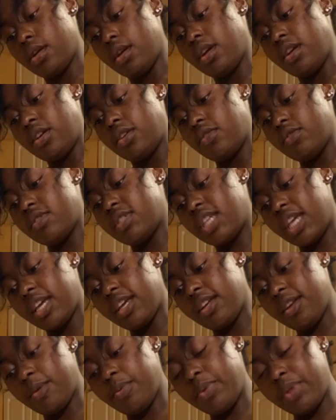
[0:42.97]
You take
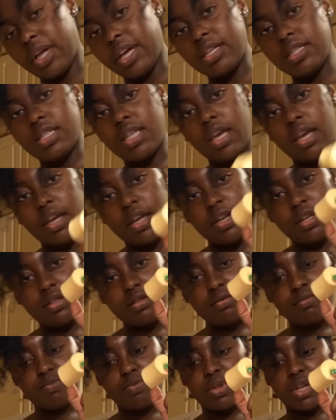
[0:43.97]
your
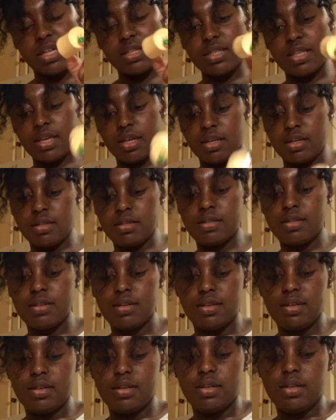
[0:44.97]
plantain,
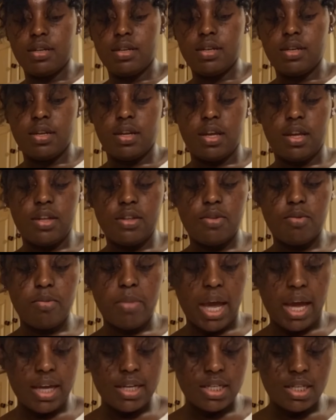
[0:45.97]
and you
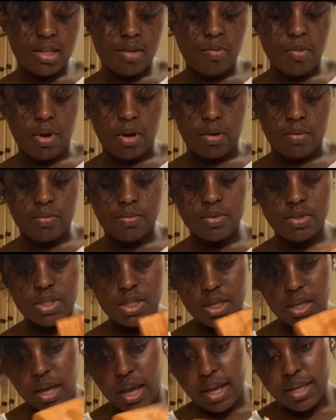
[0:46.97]
mash them up.
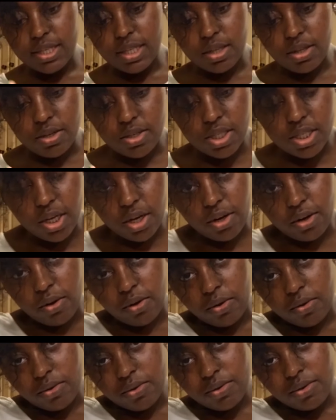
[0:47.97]
See, it has a little
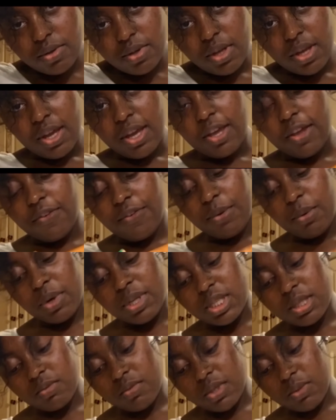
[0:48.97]
circle. If you want
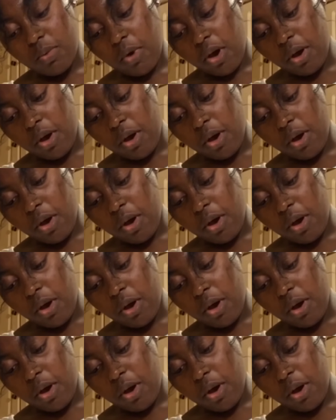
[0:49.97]
some small